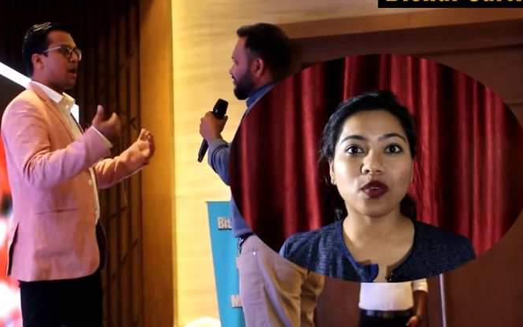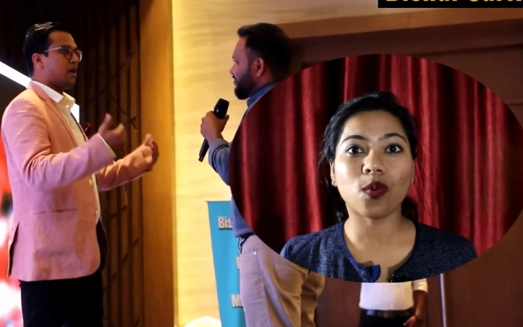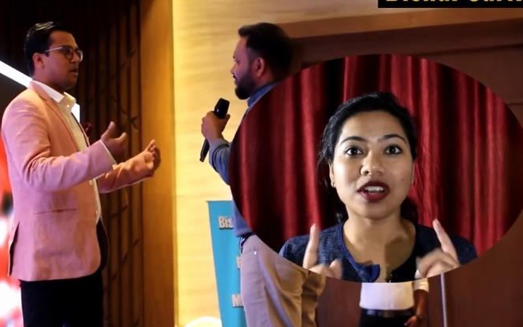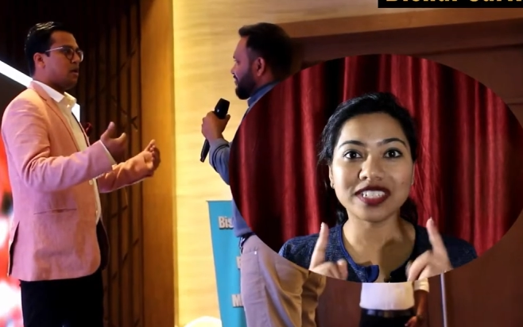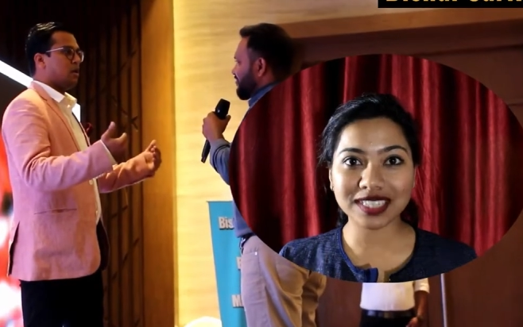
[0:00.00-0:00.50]

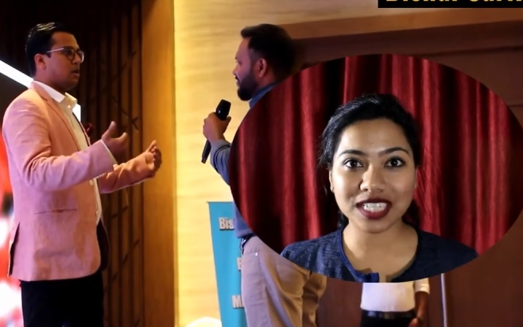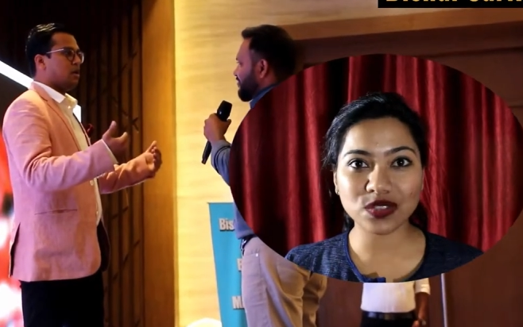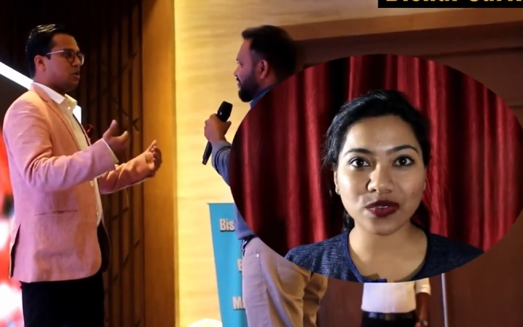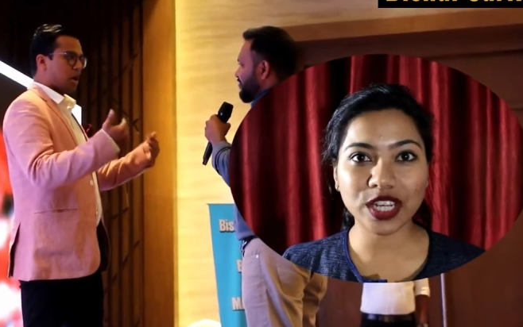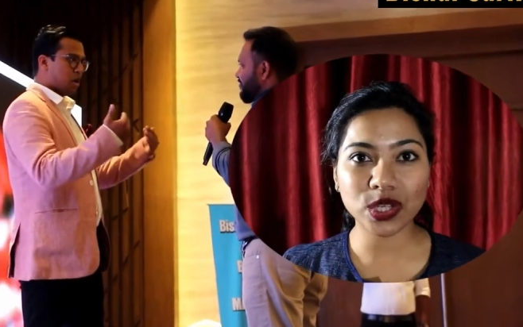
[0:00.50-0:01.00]
Speaker 1: watching this
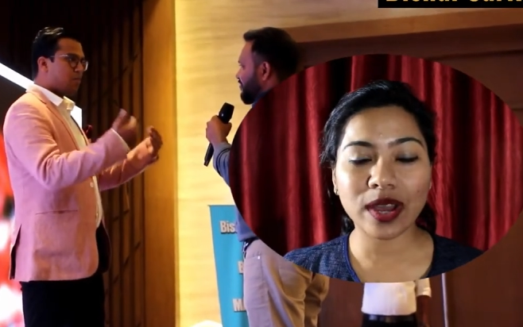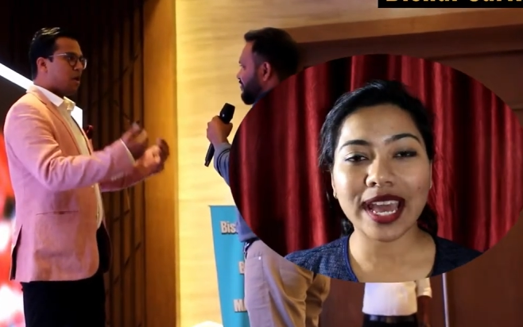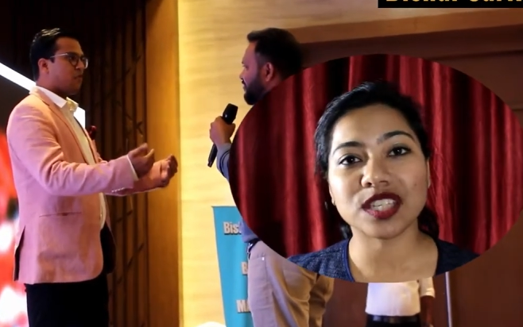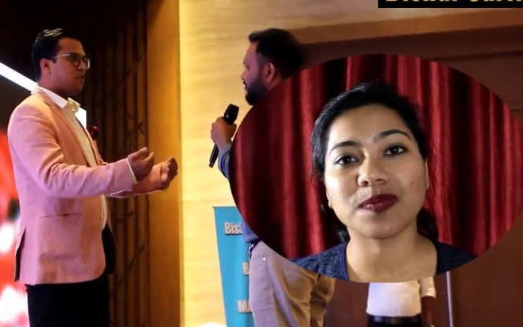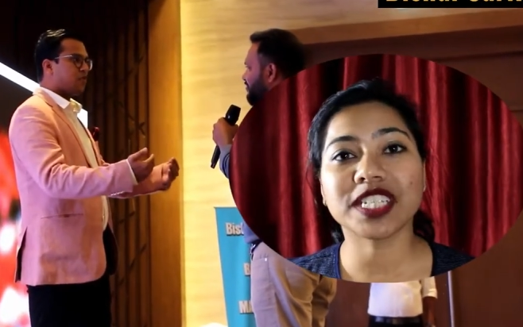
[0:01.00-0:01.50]
video
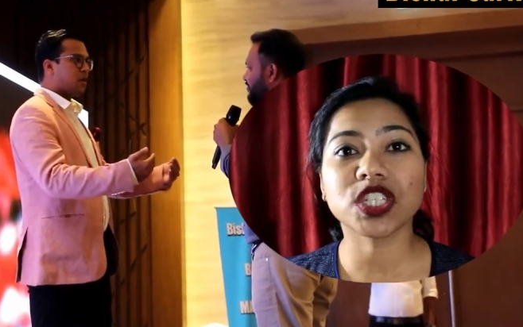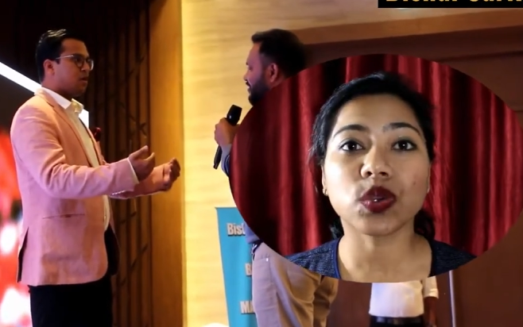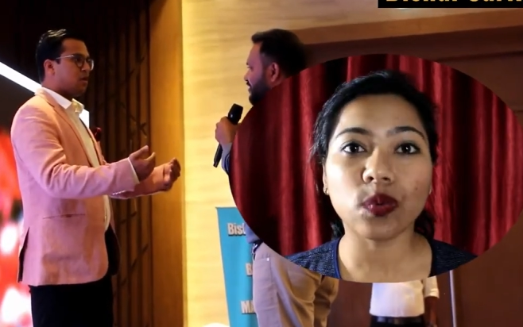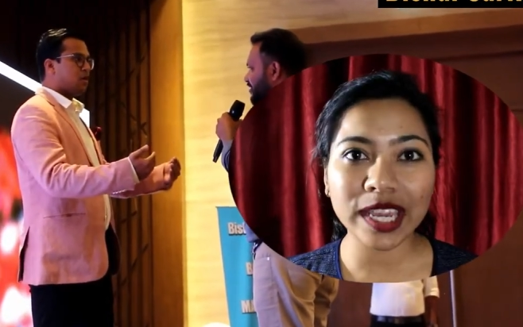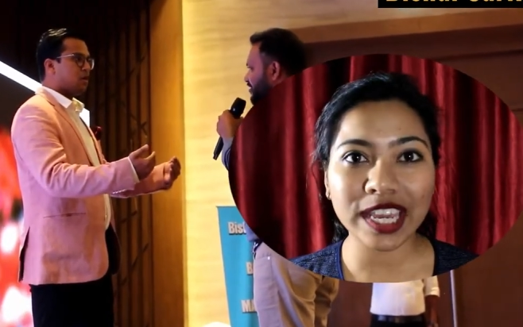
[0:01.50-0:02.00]
as much as
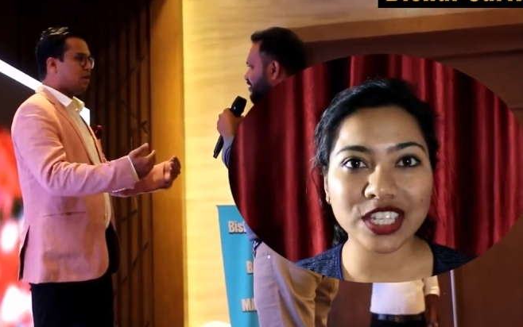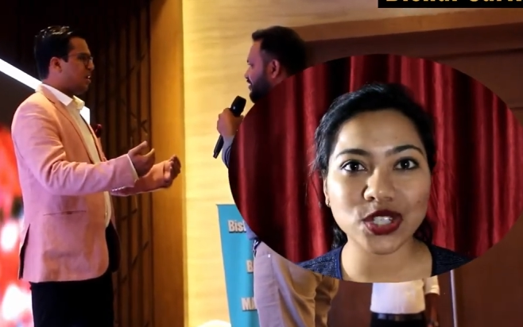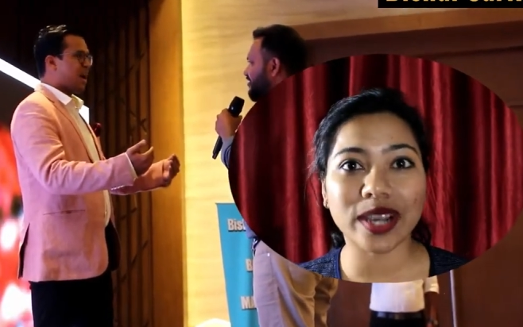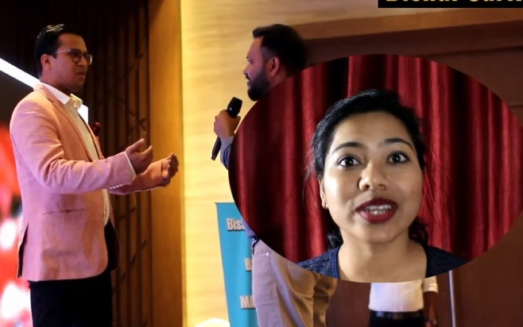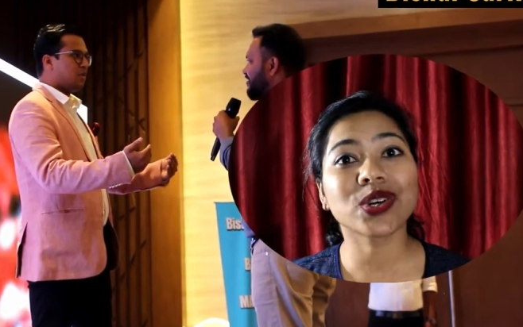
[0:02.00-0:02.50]
we
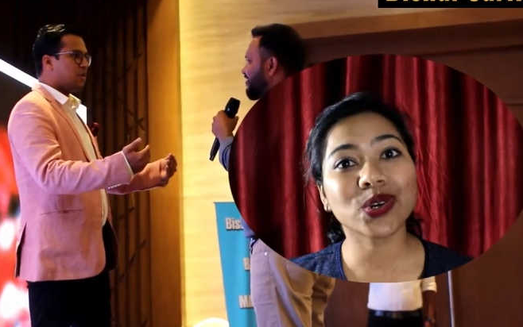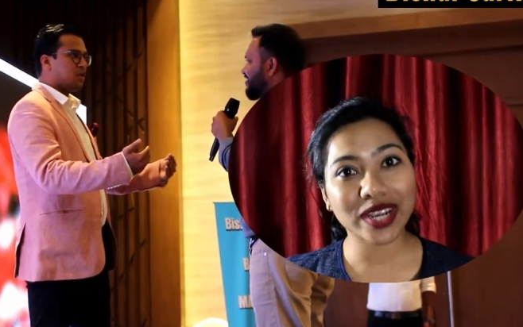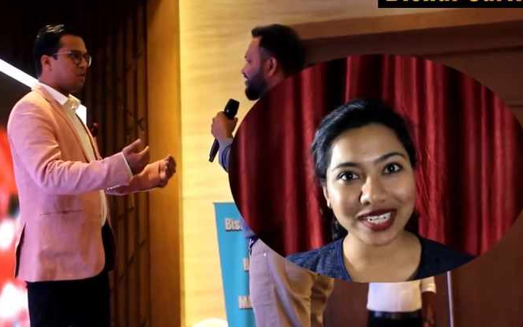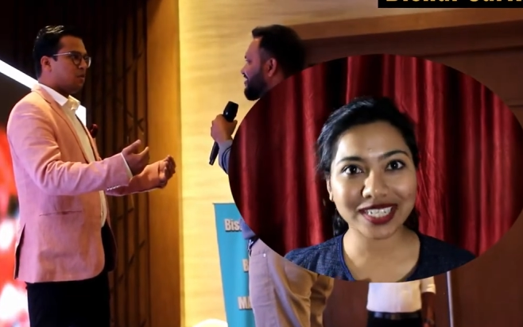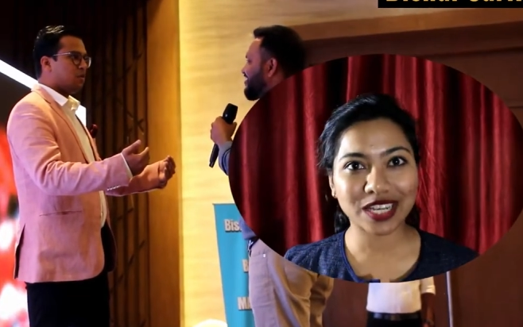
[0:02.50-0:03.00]
enjoyed
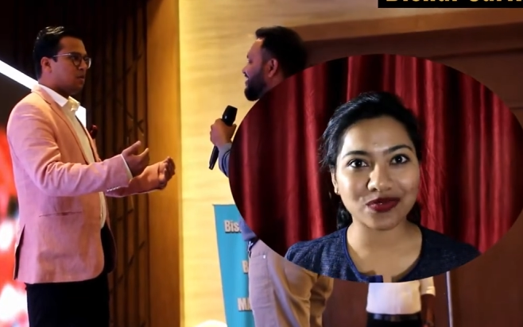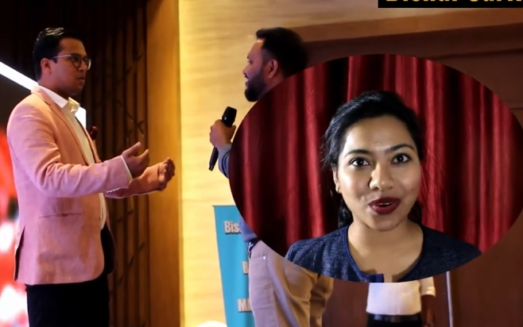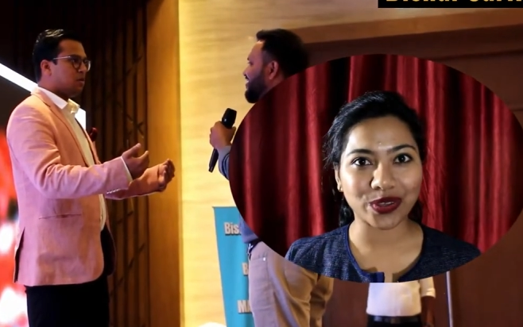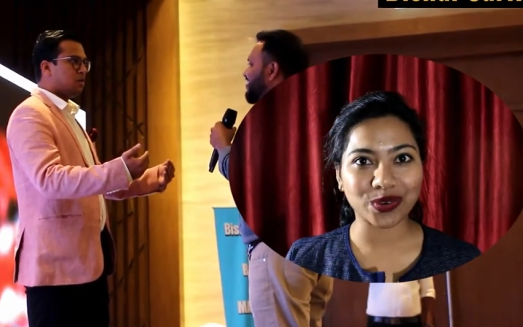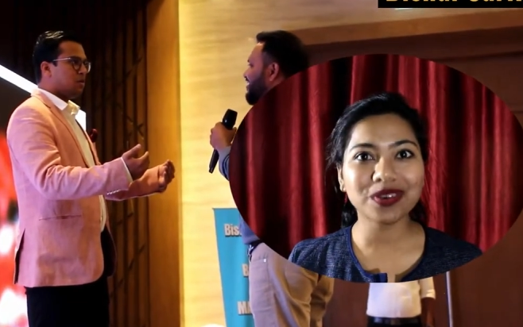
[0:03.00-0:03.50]
creating it for
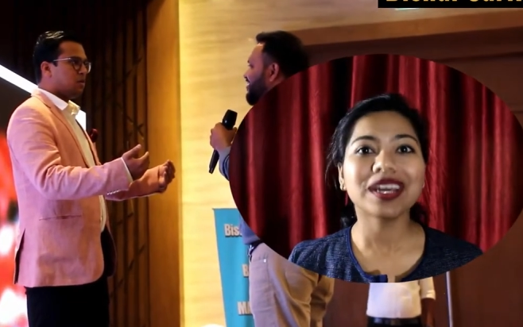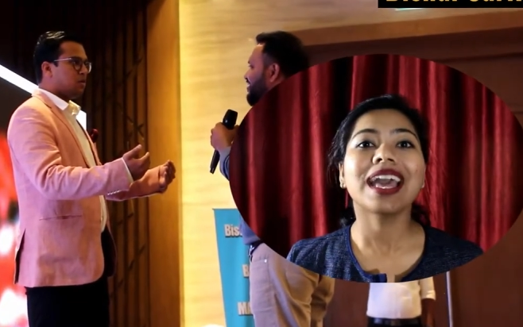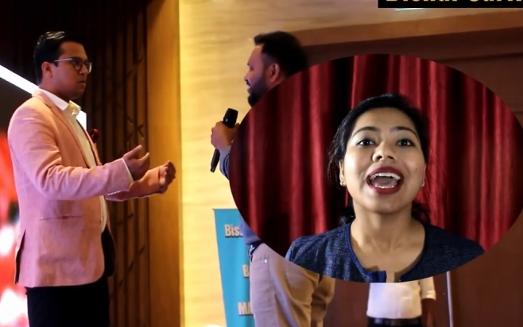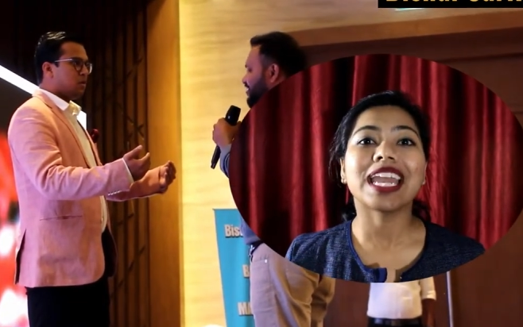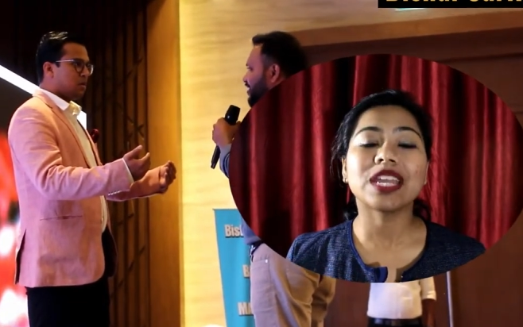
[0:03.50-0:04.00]
you.
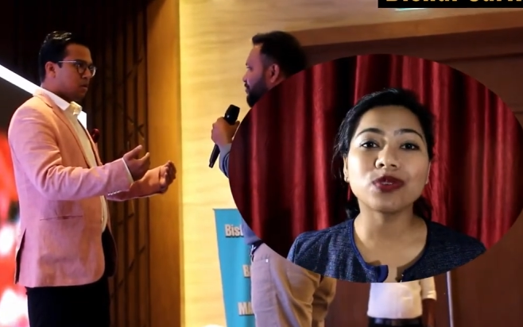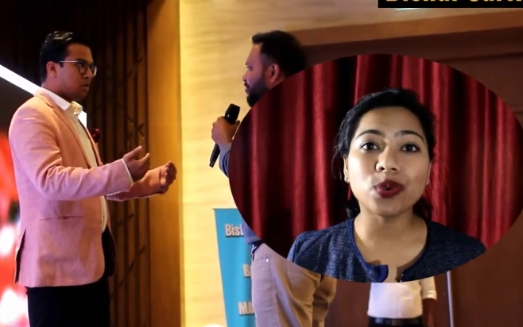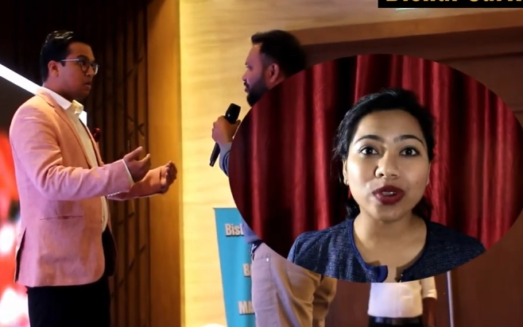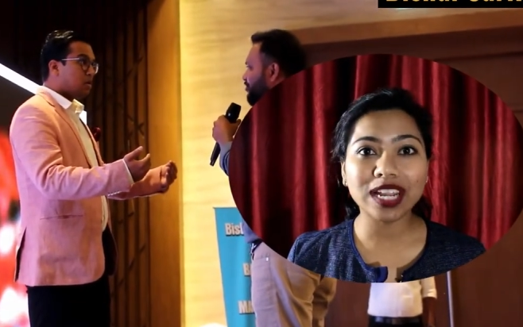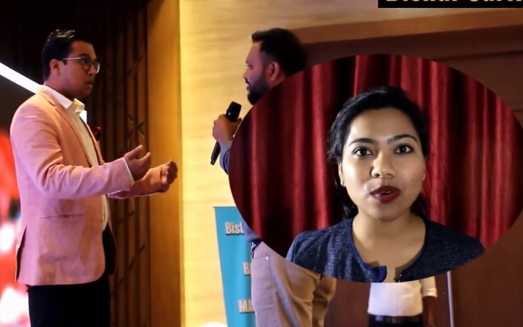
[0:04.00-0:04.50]
And if you
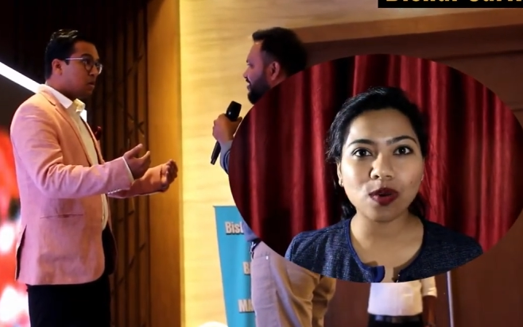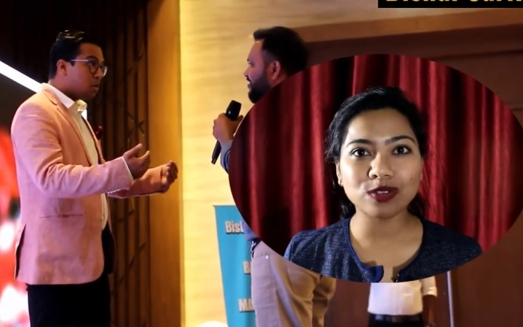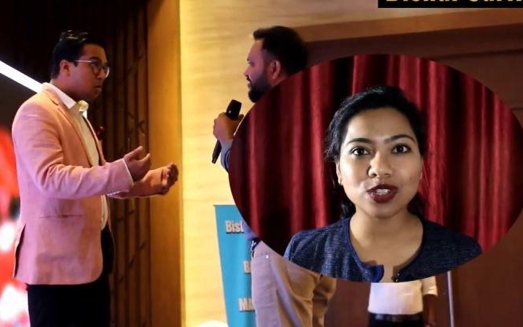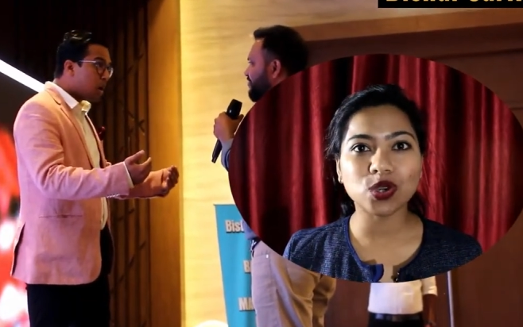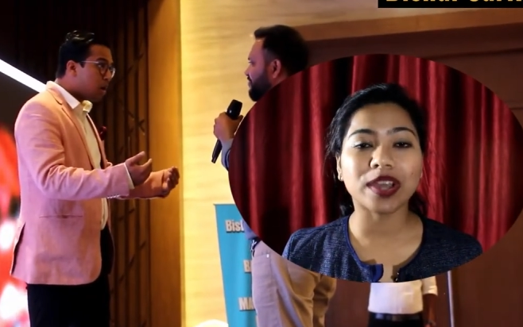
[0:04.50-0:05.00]
really want
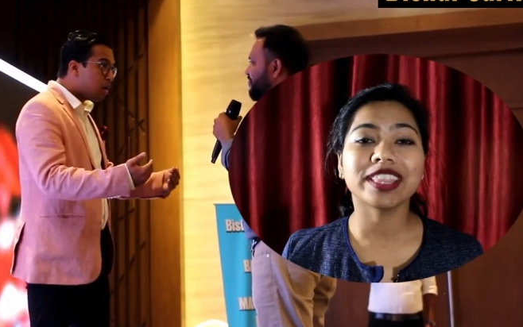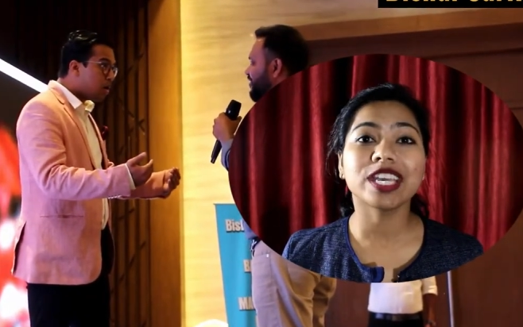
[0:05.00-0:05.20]
to join the